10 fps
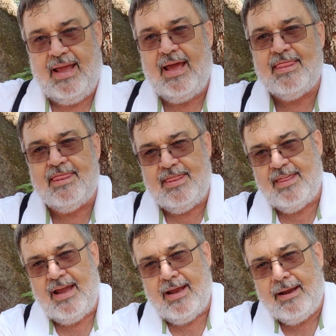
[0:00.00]
and
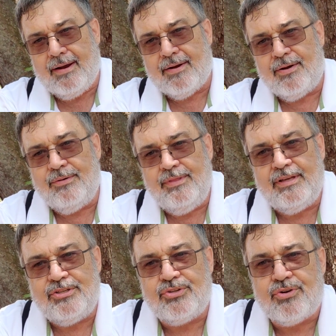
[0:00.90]
there on
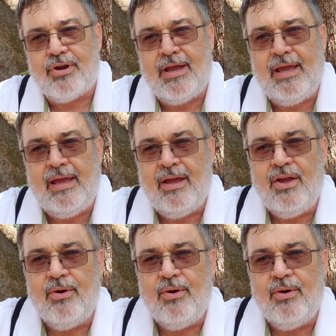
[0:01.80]
this tray